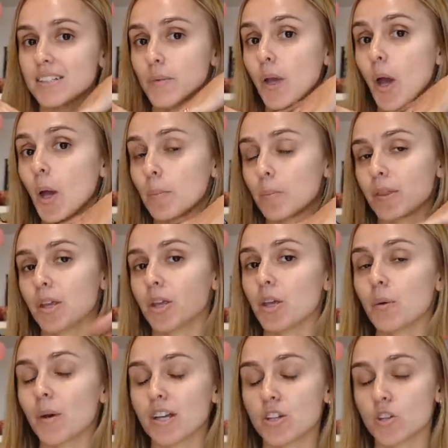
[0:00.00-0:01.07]
So I hope that
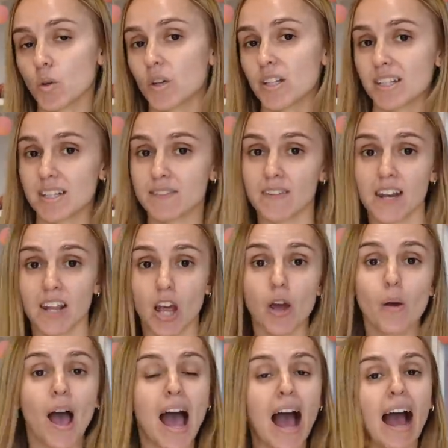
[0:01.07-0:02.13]
you enjoyed this
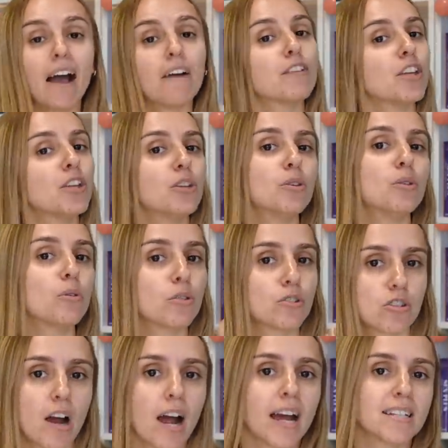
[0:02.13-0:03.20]
video. Have you
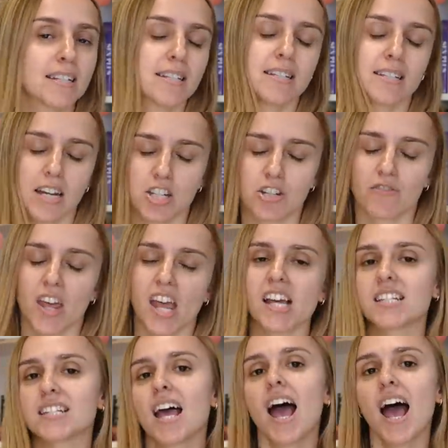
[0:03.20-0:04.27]
tried Stitch Fix?